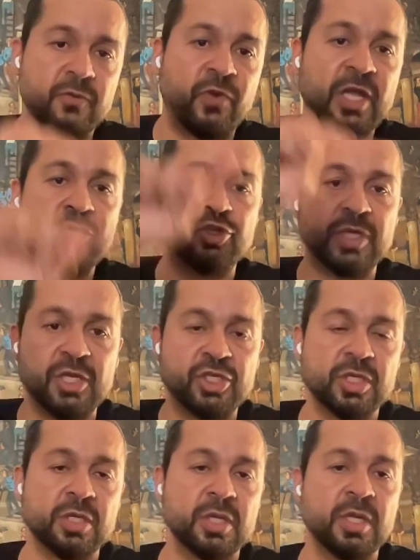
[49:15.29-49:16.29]

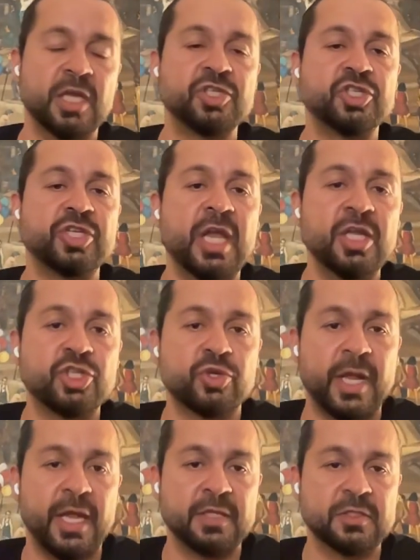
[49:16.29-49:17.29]
fluctuation in exchange
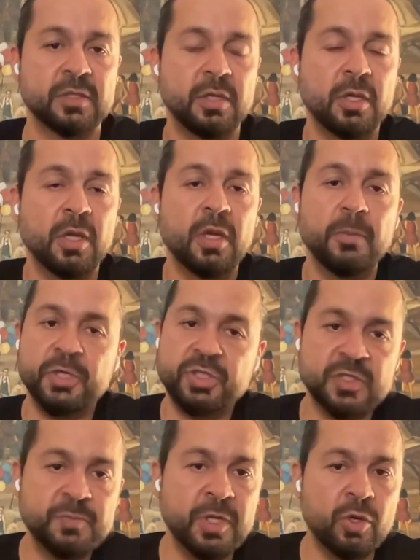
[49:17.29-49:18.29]
rate. But
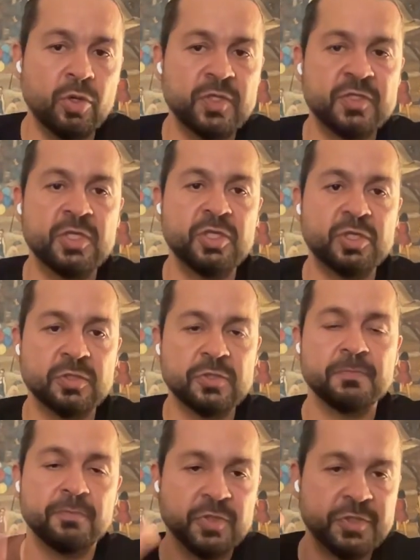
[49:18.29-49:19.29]
just make your
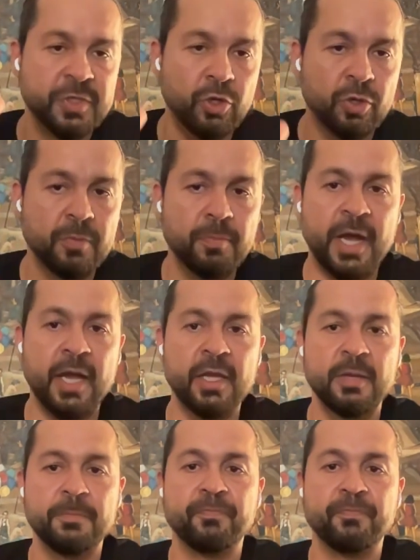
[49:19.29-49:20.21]
decisions. See you. Bye.